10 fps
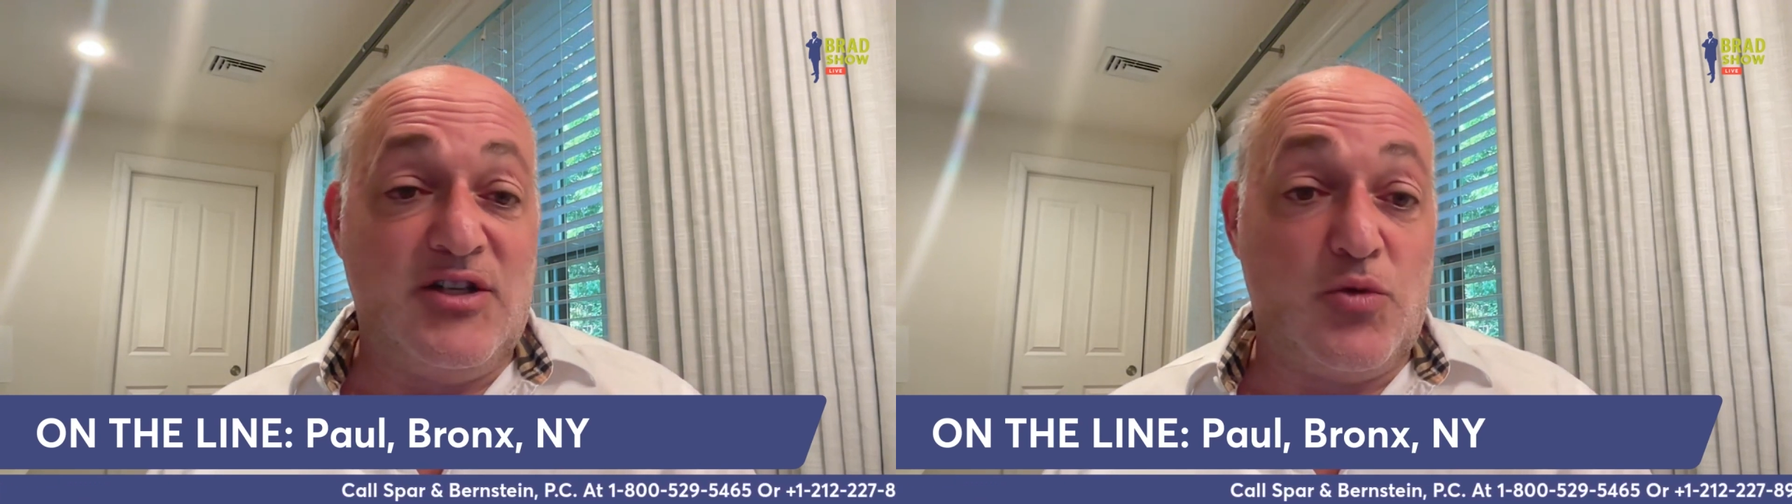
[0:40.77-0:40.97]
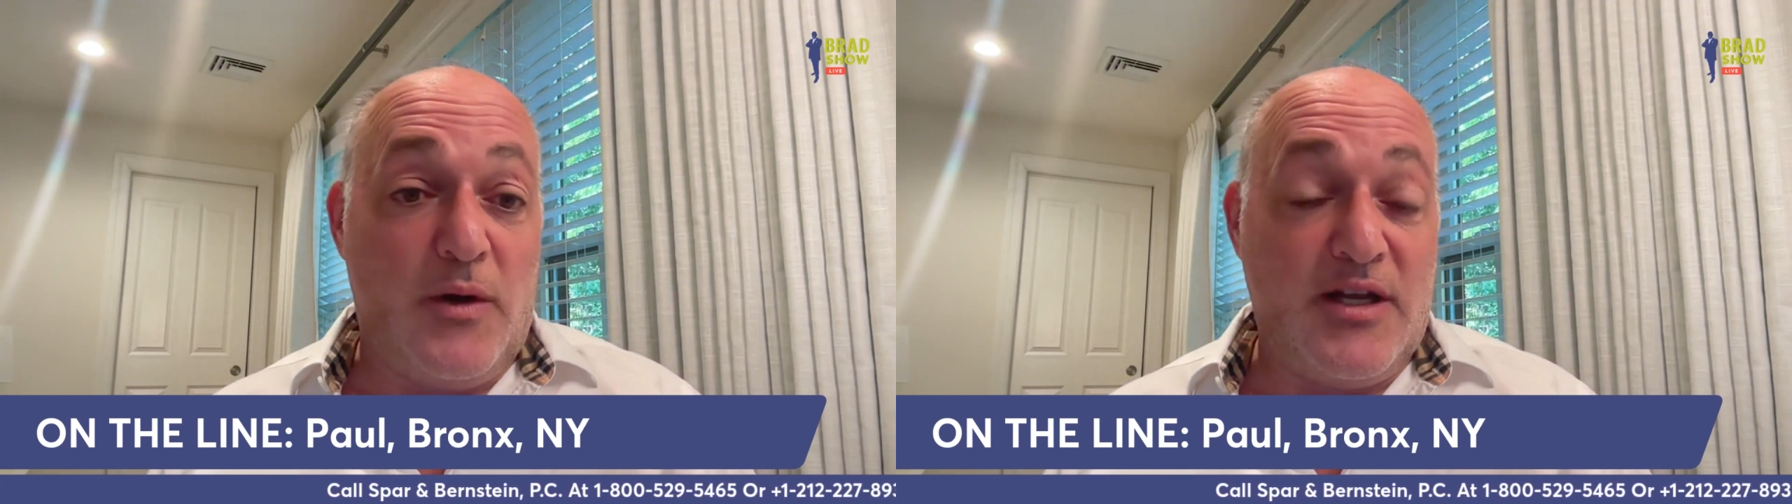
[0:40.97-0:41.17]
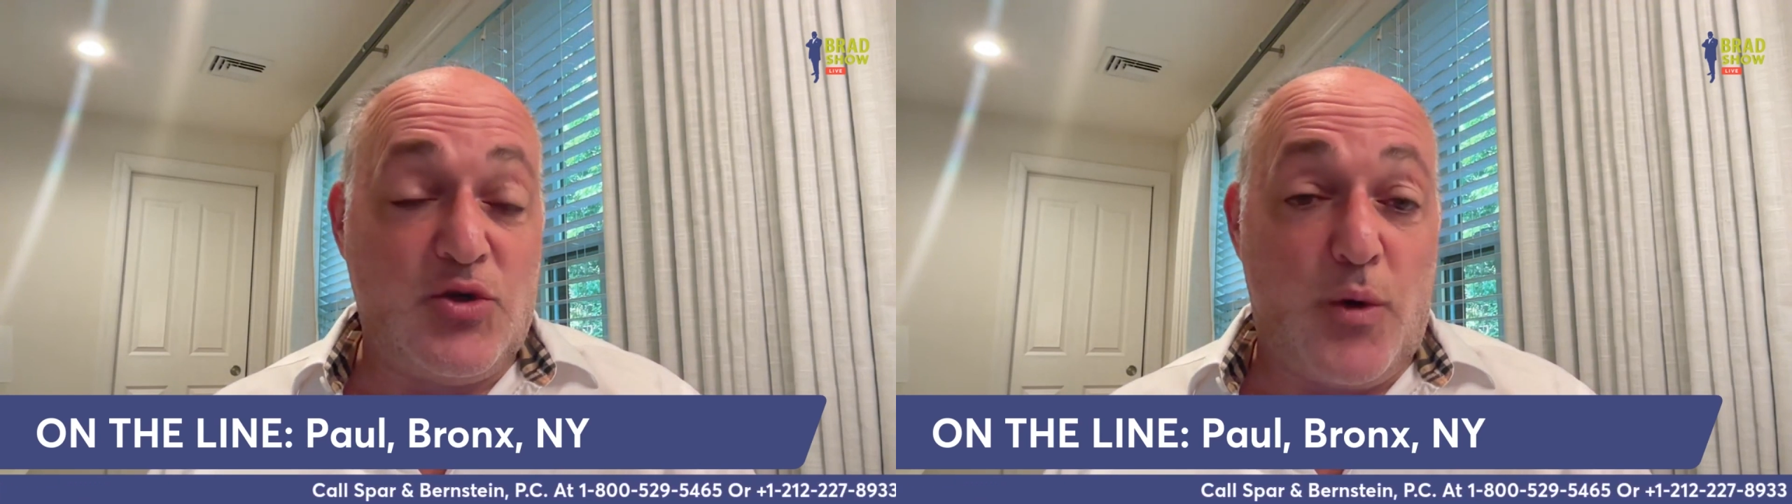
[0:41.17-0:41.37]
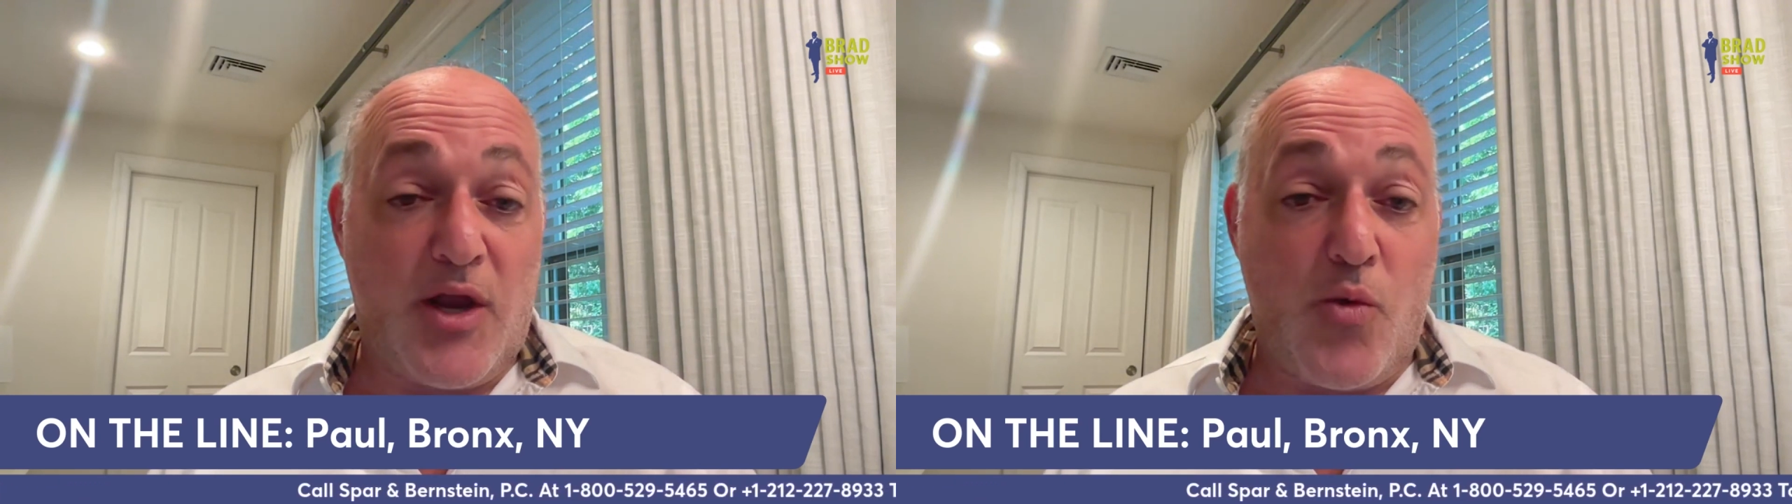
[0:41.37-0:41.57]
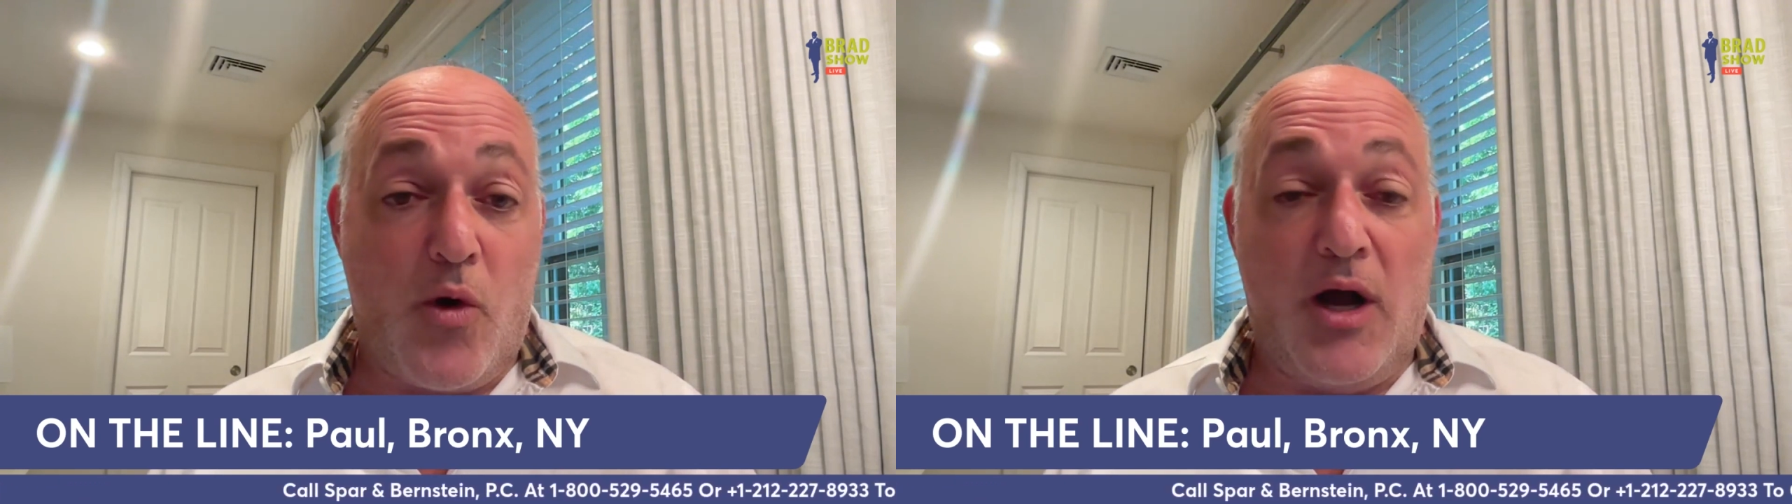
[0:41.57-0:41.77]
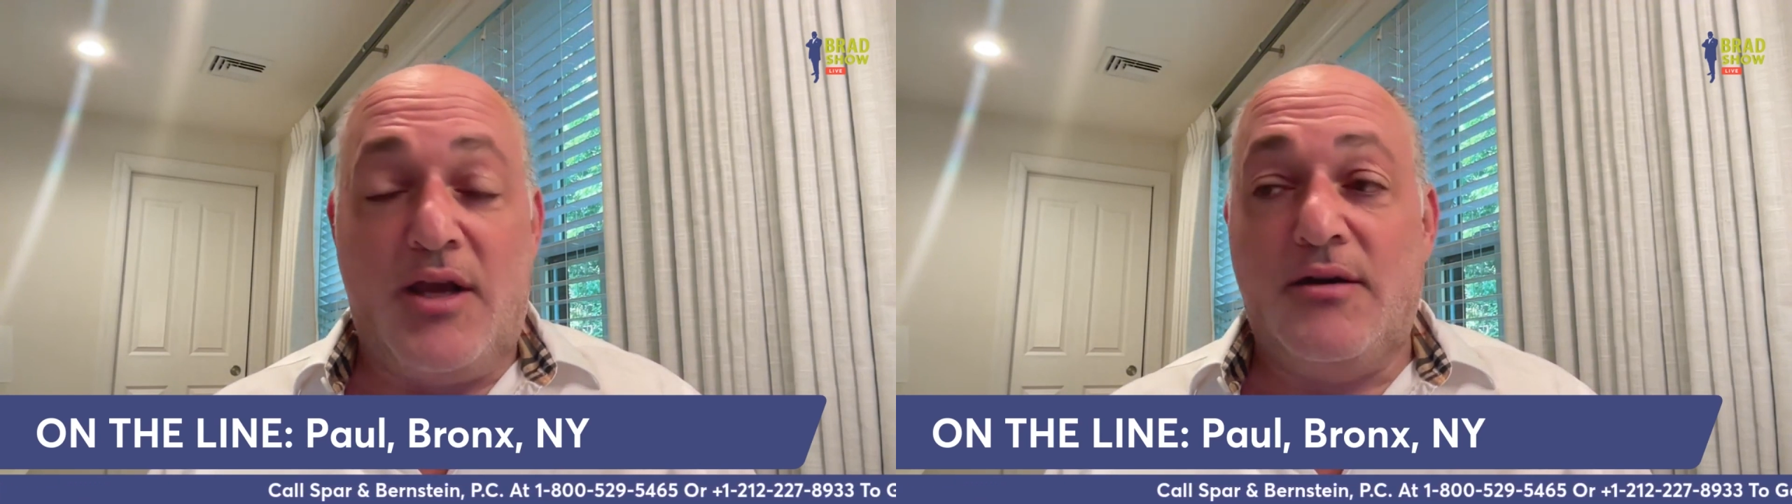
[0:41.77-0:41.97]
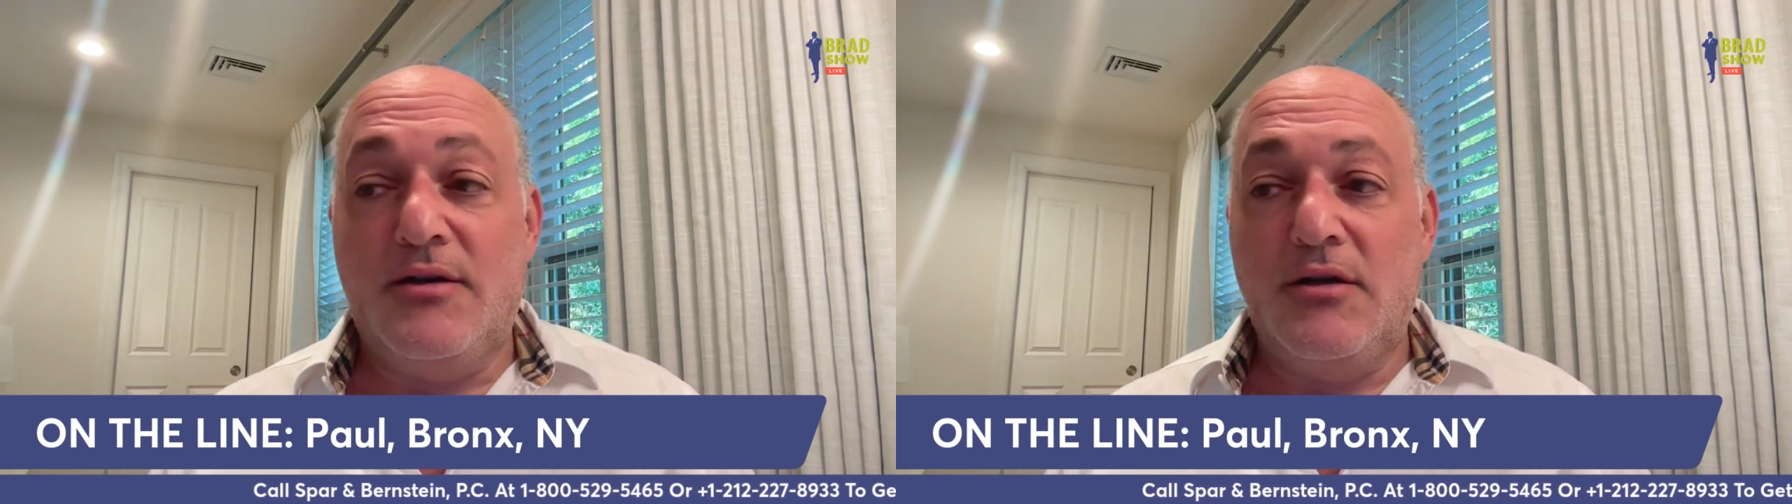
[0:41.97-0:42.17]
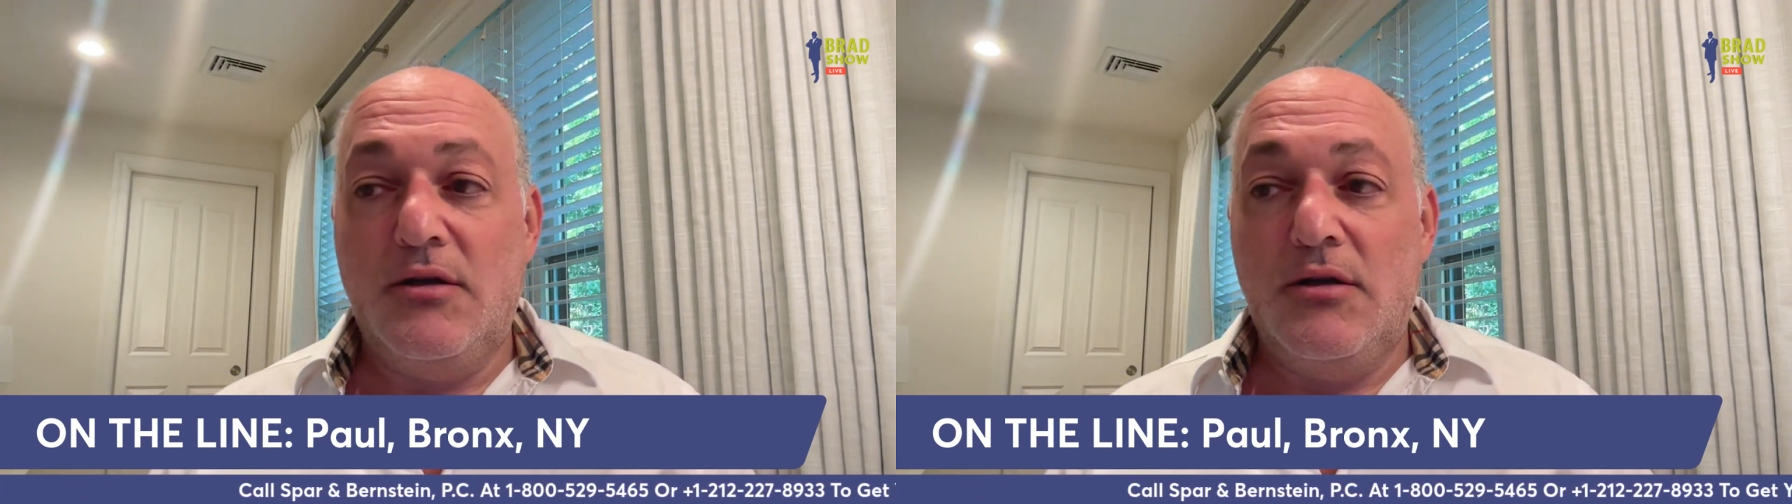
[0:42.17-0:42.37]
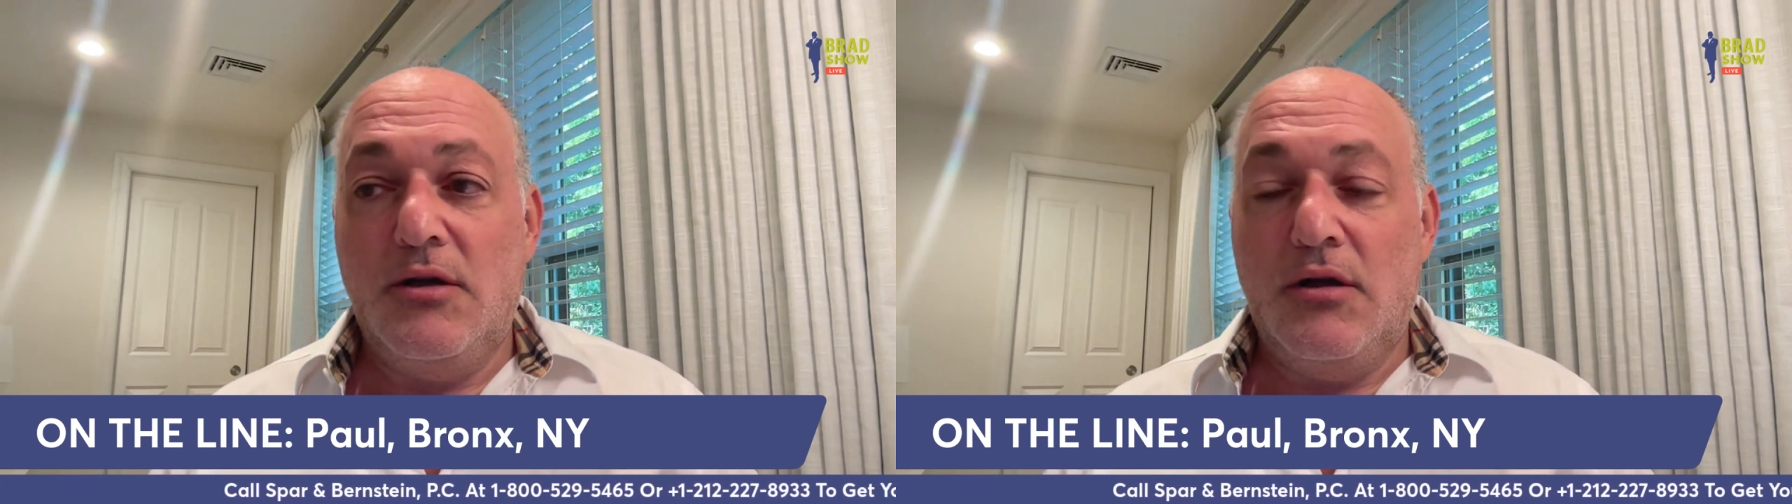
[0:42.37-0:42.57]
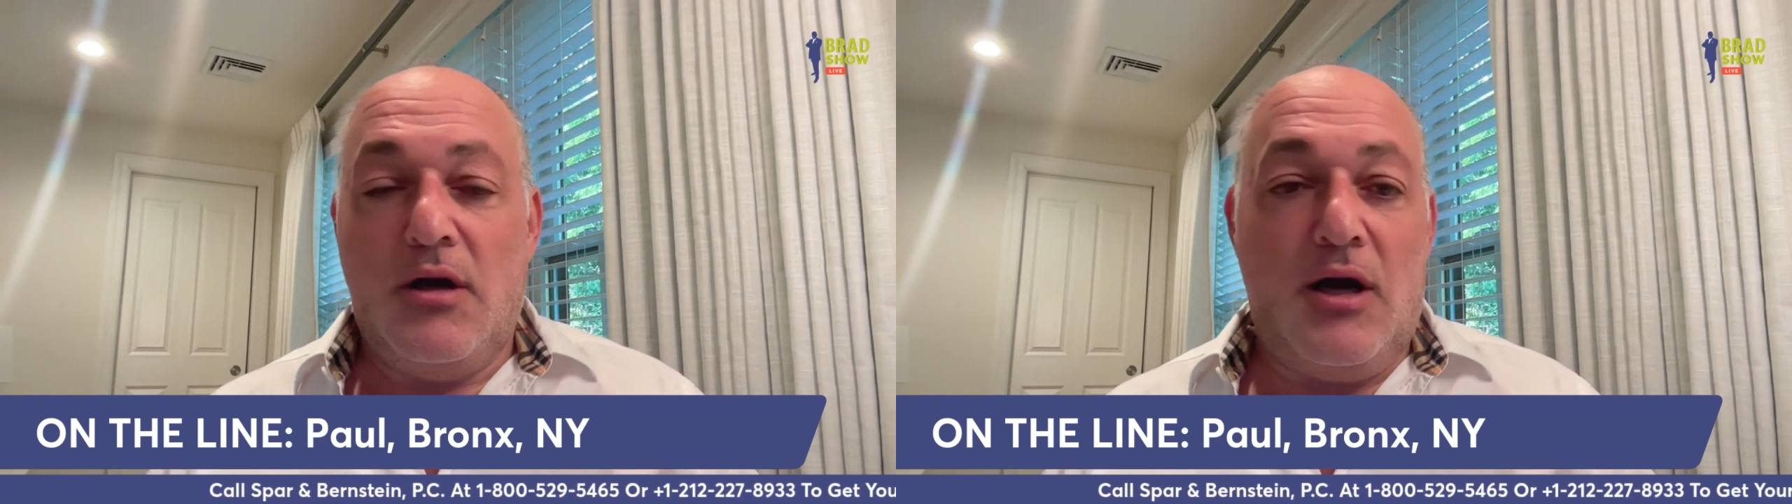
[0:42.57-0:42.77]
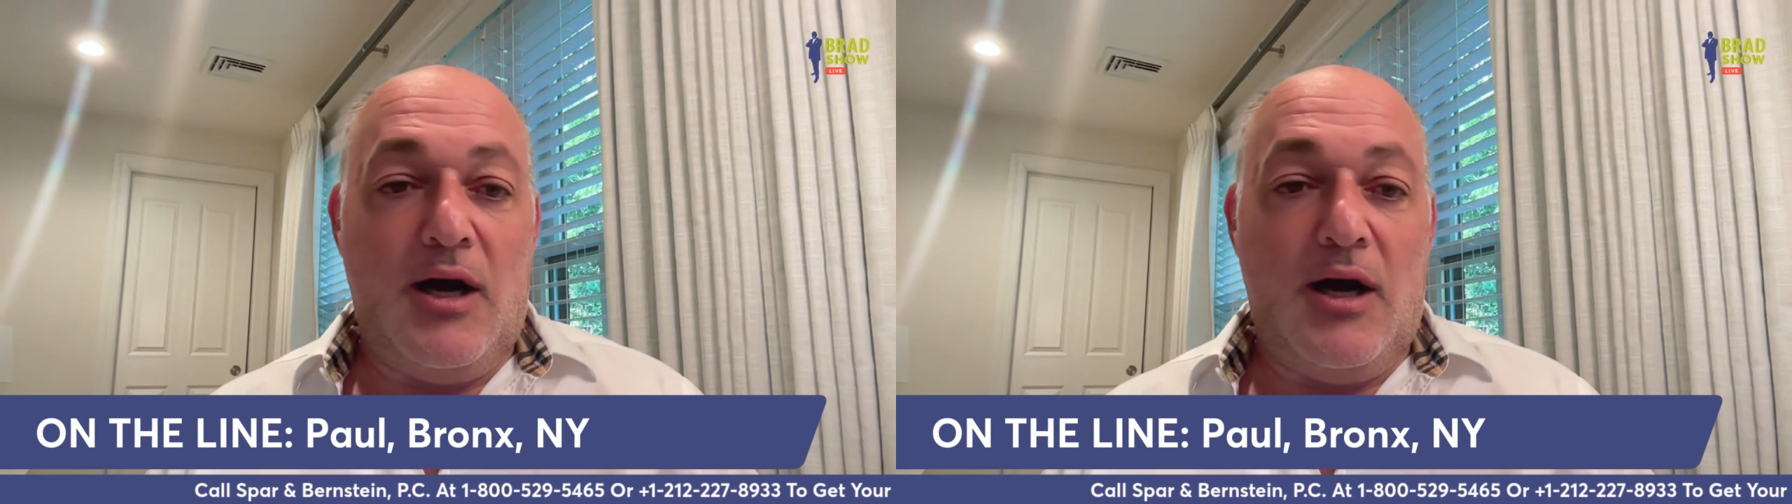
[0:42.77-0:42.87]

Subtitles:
2021.